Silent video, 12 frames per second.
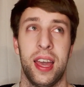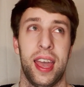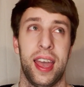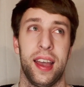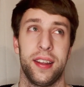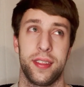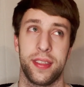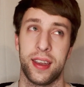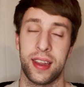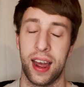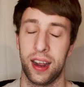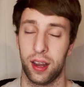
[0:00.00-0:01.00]
and the
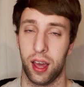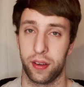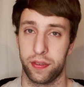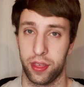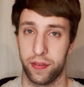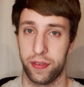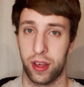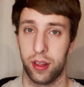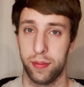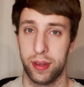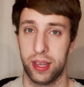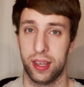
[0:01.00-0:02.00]
dialogue for the
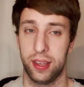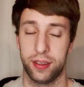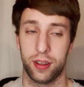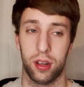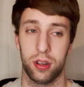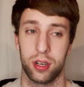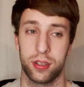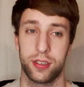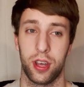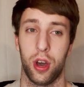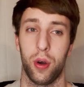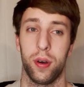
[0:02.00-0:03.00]
film is
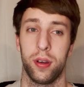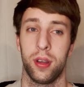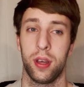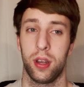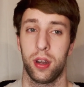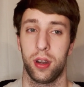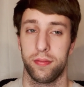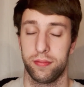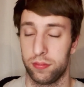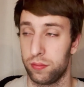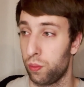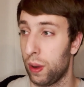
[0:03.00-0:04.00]
also
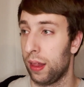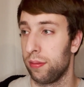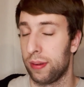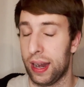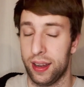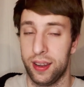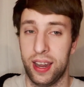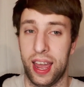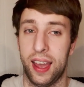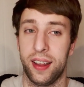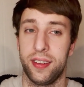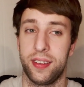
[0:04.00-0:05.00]
well written,
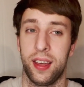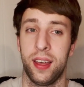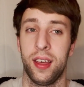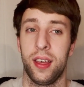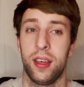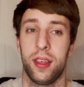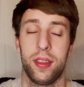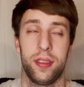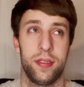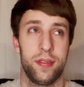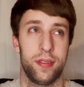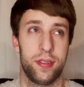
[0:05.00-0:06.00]
and
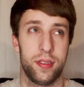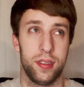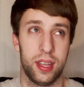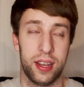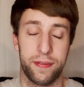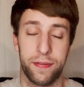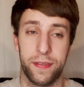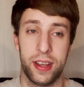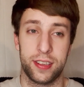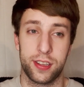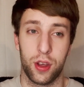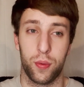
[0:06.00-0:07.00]
it
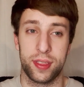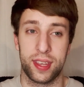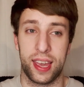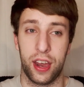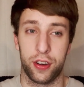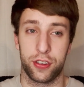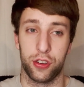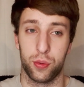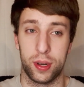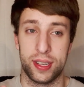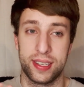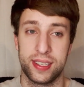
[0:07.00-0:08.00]
fits what the characters
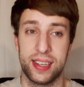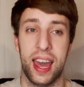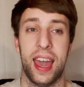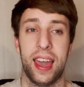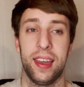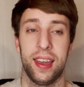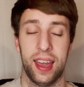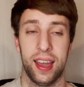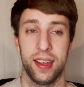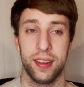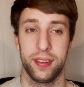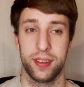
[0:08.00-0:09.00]
would say,
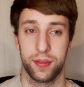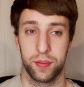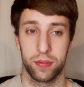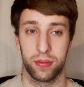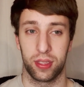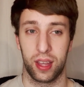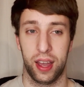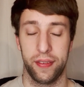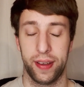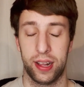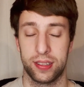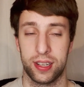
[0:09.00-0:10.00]
and I
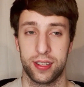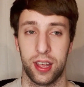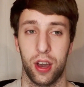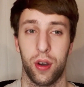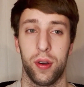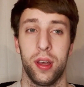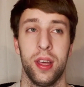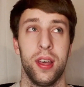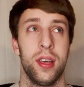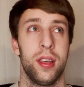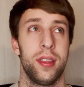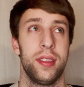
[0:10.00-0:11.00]
felt as though
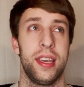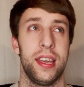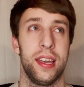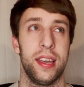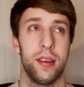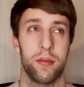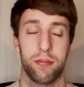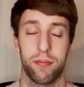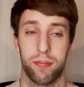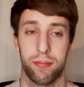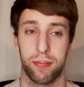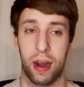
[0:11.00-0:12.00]
the
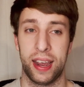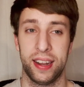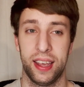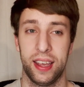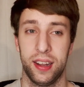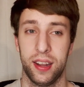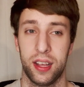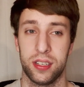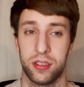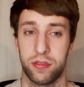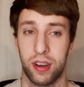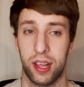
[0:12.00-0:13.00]
writing
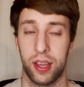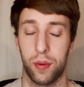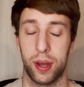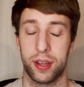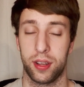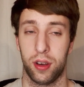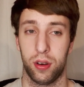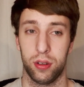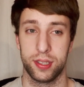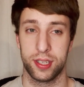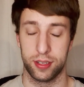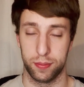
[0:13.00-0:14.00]
is really what
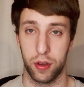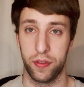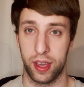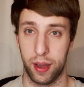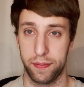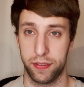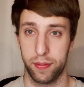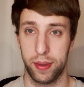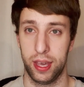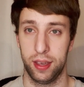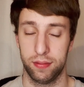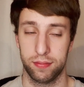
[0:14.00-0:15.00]
holds this movie up for
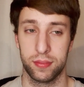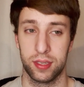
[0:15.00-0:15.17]
me.